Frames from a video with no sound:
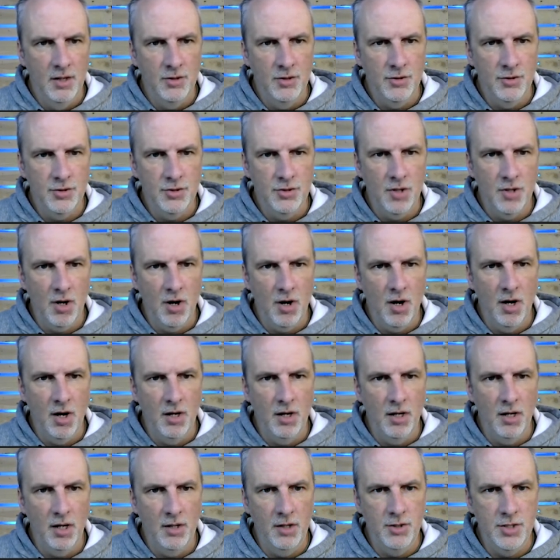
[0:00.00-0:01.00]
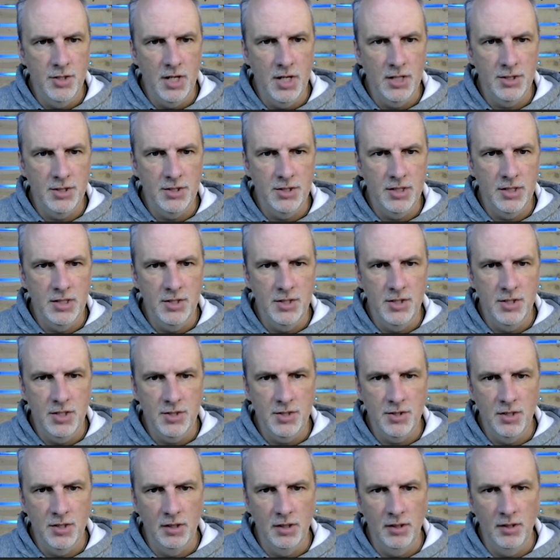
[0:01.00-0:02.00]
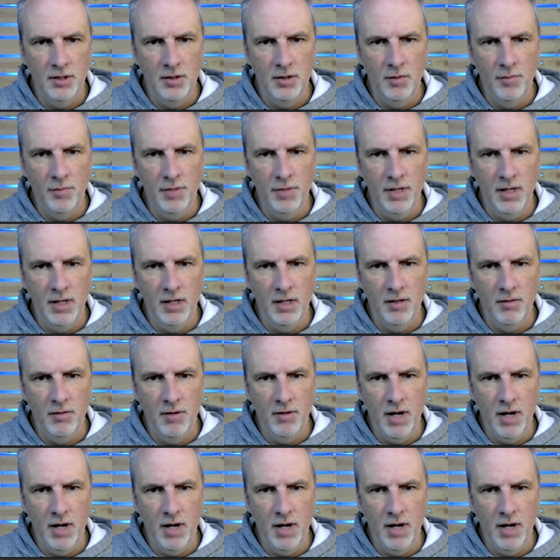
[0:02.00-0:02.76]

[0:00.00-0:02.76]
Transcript: start adjusting just a little bit.